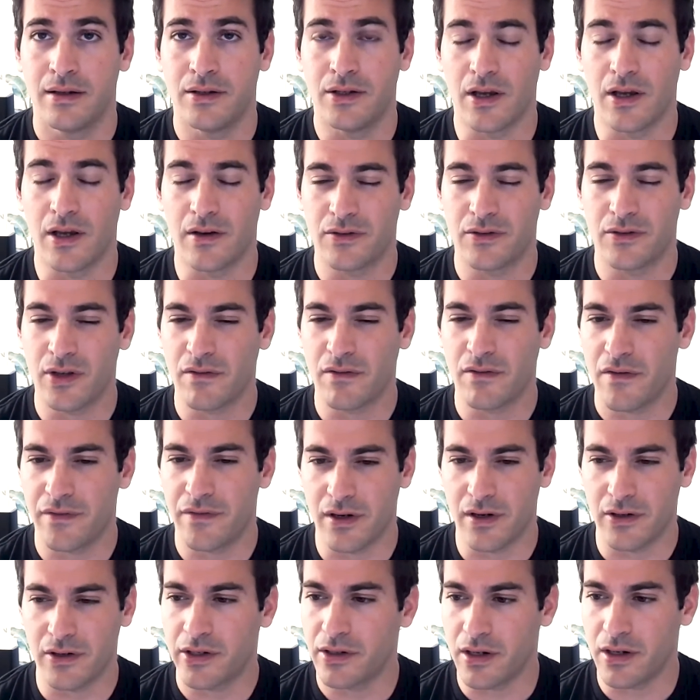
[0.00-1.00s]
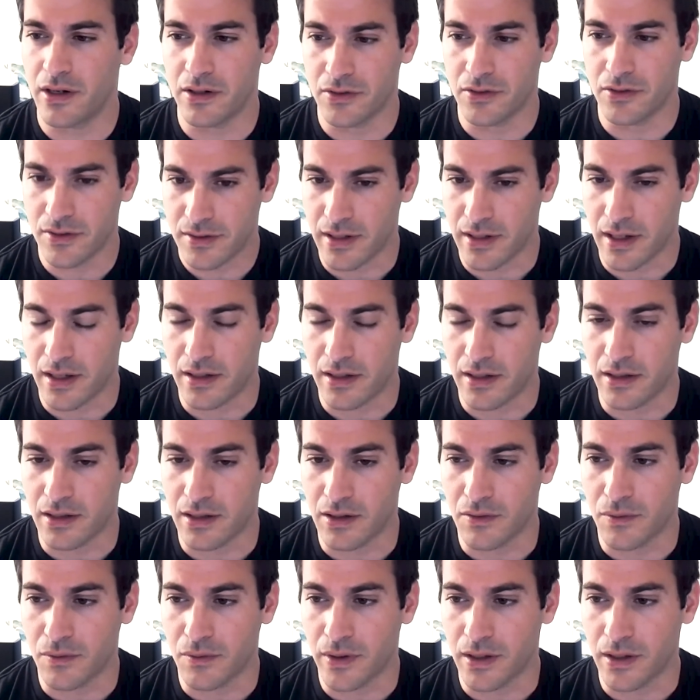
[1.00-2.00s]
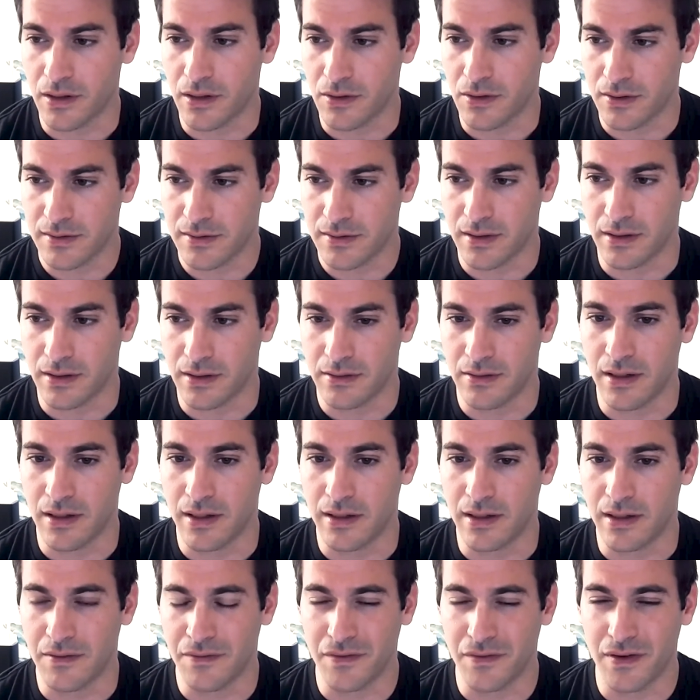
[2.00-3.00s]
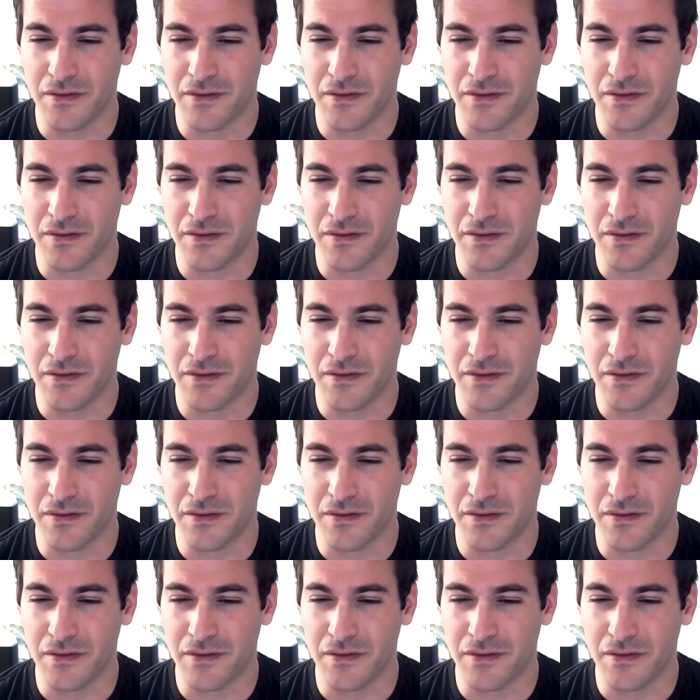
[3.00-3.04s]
You have to have a very good understanding of what it looks like today.